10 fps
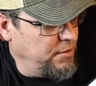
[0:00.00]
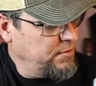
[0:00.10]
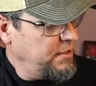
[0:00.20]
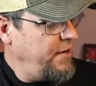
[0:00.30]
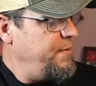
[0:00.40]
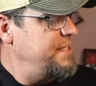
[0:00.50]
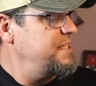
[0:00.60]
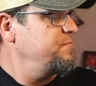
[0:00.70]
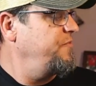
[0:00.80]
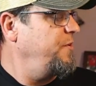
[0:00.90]
everybody seems
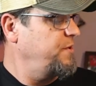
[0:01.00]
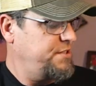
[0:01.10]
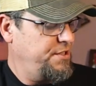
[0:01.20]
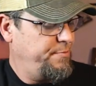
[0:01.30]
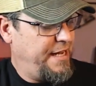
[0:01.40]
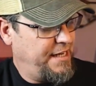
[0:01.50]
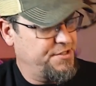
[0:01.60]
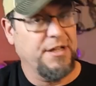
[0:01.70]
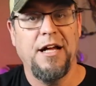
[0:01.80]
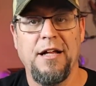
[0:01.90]
to be focused on their
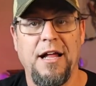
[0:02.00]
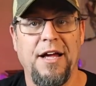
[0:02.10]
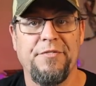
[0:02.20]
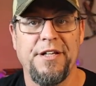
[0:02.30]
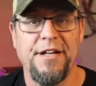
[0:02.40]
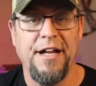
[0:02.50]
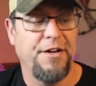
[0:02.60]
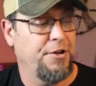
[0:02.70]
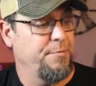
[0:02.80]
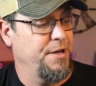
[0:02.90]
packaging. I'll have to get it out here
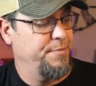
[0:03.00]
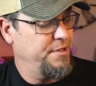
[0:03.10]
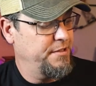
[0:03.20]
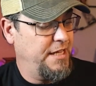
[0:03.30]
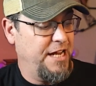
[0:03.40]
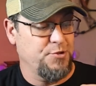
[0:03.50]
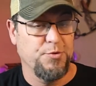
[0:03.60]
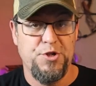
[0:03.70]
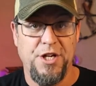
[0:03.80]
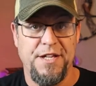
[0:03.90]
in a minute. But then the actual
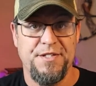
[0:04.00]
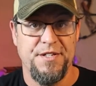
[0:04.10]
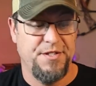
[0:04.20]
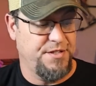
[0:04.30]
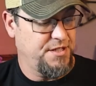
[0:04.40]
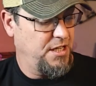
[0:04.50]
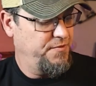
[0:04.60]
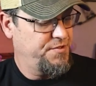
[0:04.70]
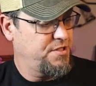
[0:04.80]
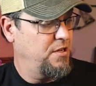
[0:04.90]
shot sense itself.
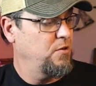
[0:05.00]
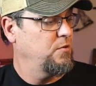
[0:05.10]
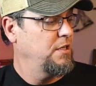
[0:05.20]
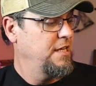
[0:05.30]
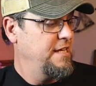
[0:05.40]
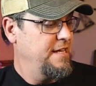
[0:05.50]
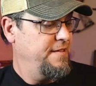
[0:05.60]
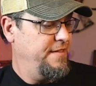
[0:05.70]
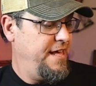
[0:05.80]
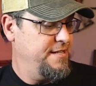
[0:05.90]
So
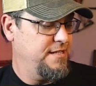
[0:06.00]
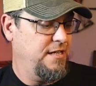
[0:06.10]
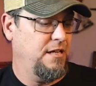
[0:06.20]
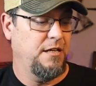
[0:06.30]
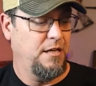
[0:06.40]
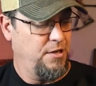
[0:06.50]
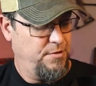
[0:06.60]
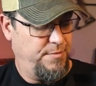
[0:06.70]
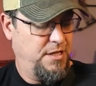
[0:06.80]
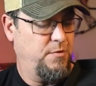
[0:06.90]
that is it in here.
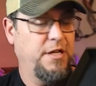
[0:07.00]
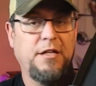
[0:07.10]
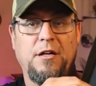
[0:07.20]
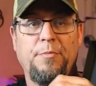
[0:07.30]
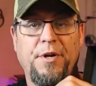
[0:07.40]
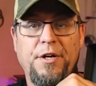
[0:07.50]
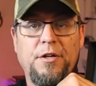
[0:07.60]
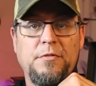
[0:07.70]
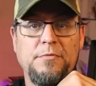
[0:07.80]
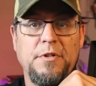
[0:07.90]
By the way, up here
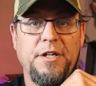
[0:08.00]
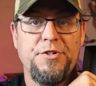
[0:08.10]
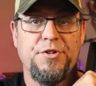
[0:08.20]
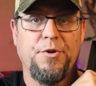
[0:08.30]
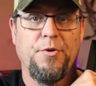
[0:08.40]
is your